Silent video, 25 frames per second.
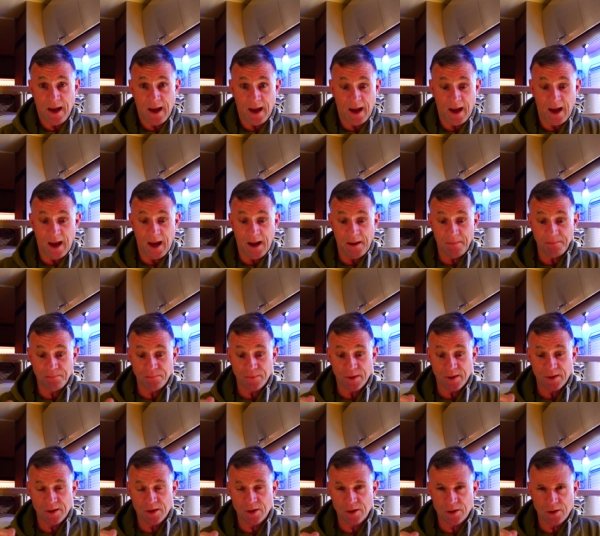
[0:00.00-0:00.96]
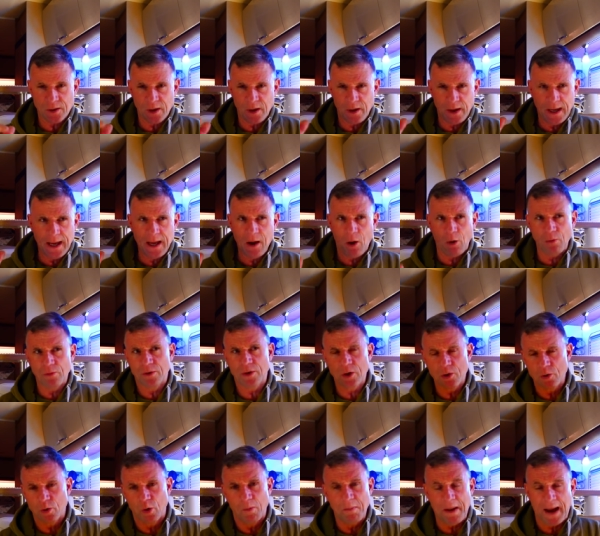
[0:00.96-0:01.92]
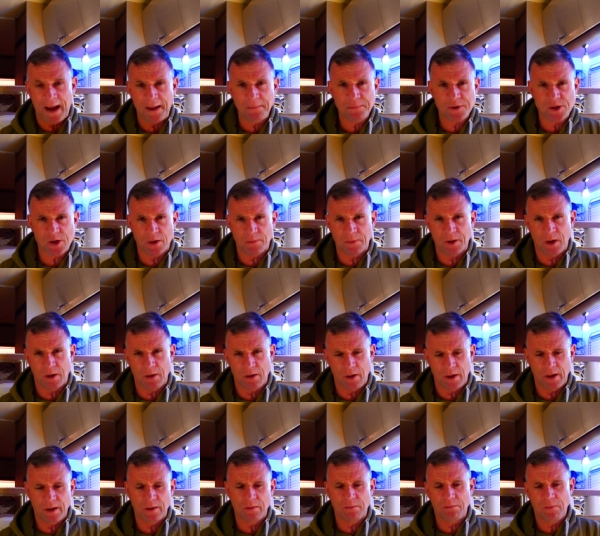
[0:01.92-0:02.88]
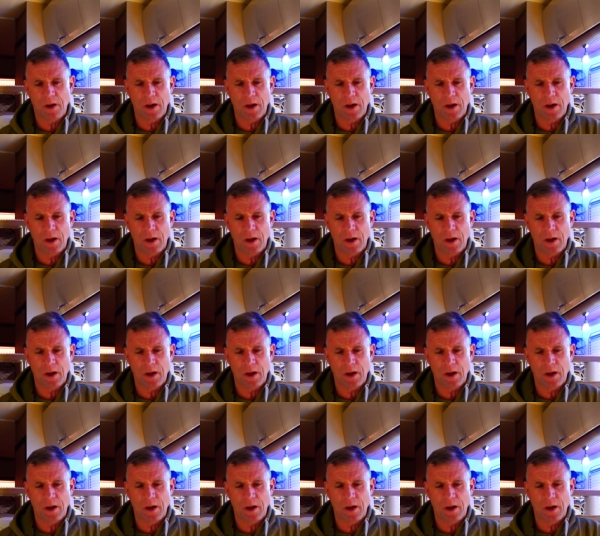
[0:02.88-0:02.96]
um, hit on Google Maps, and I'm kind of like,